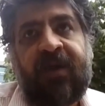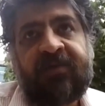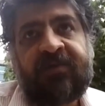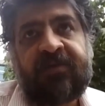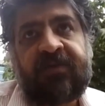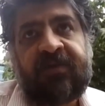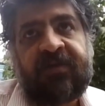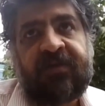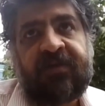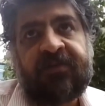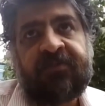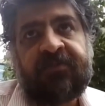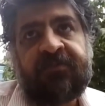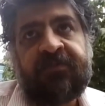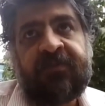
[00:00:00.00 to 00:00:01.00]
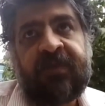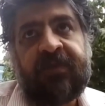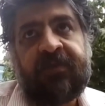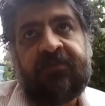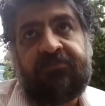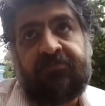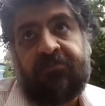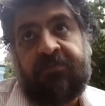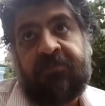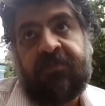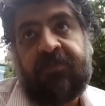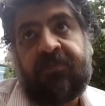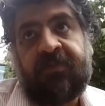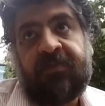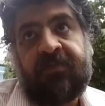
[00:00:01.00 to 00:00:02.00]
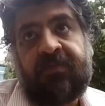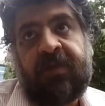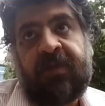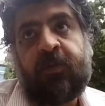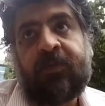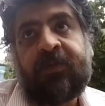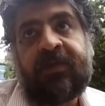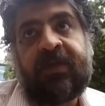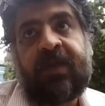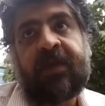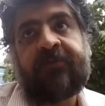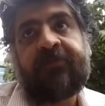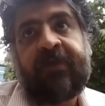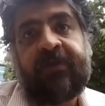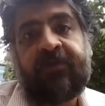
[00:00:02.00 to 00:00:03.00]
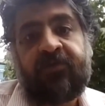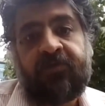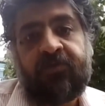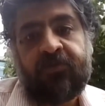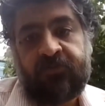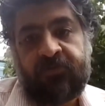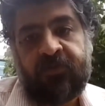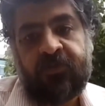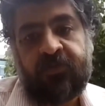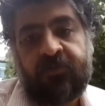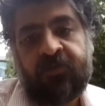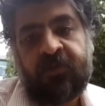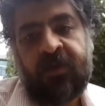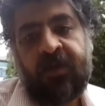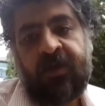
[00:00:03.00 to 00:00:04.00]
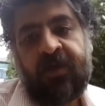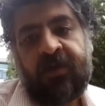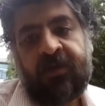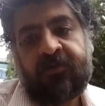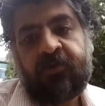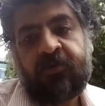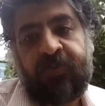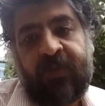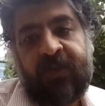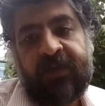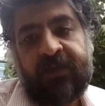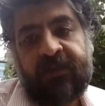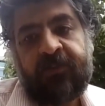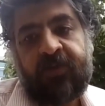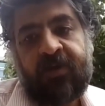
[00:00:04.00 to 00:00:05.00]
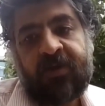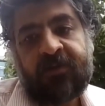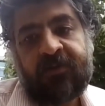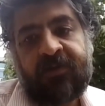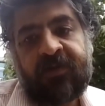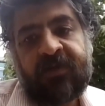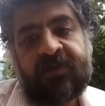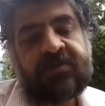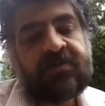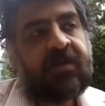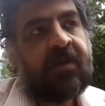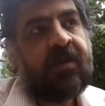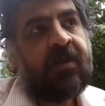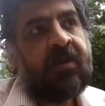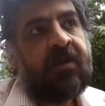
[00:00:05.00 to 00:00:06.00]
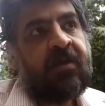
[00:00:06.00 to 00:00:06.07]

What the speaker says: but they they wouldn't agree to play the part because